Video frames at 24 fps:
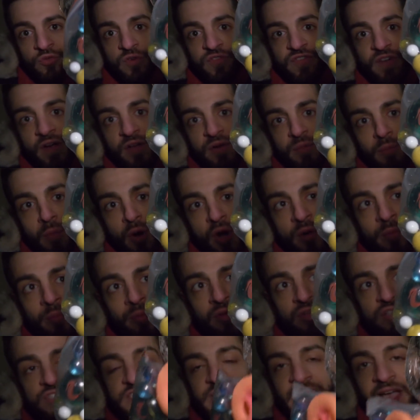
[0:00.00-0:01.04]
we found
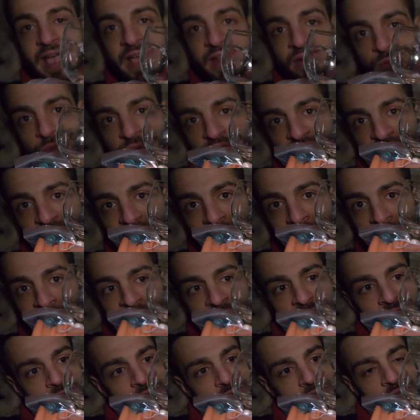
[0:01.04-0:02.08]
marbles, and we
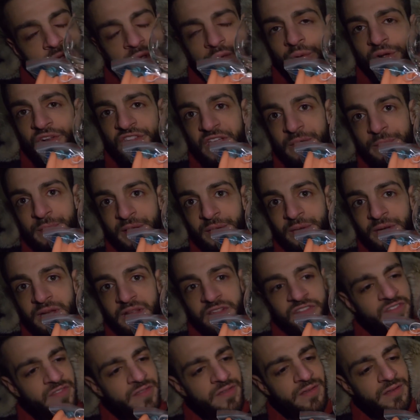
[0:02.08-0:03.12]
found, what is that, penguin?
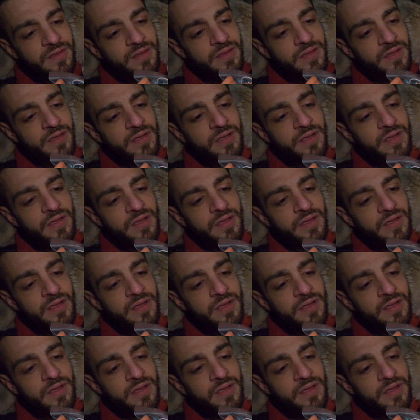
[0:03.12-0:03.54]
Is it A,